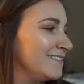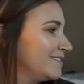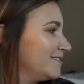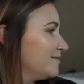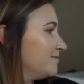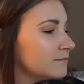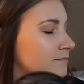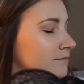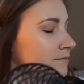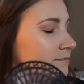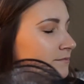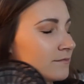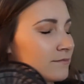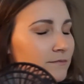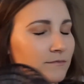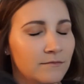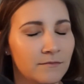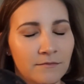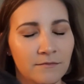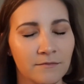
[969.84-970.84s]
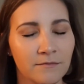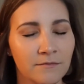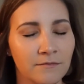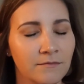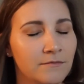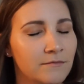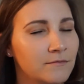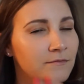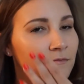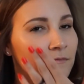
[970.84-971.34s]

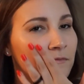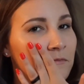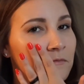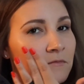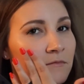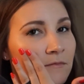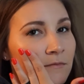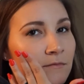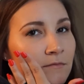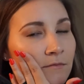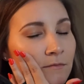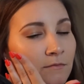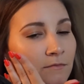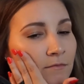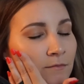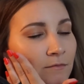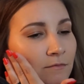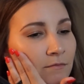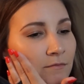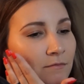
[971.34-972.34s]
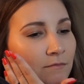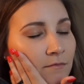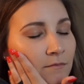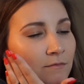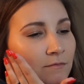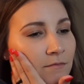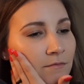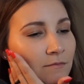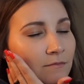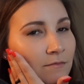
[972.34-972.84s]

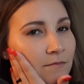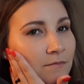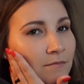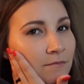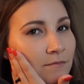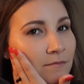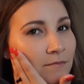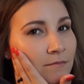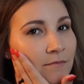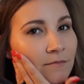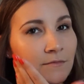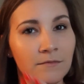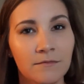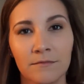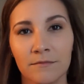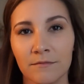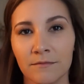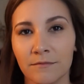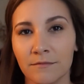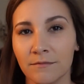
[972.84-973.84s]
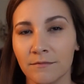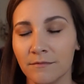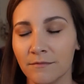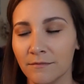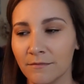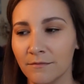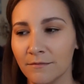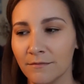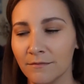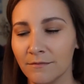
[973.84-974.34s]

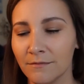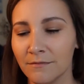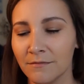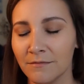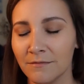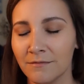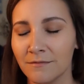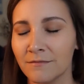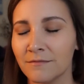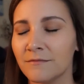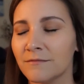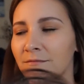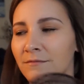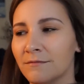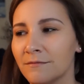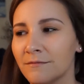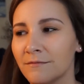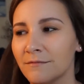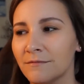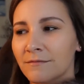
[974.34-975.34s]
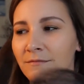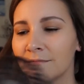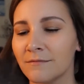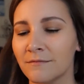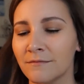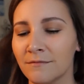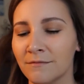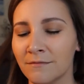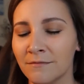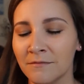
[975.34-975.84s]

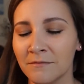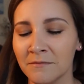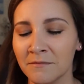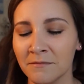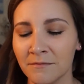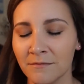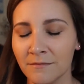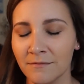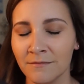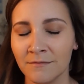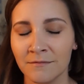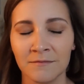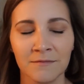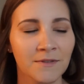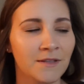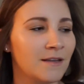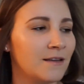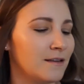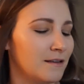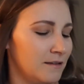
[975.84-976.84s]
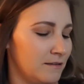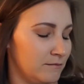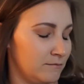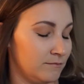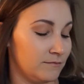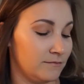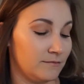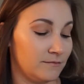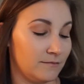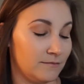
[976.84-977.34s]

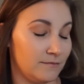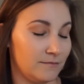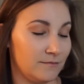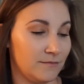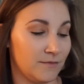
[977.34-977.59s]
Nothing is said.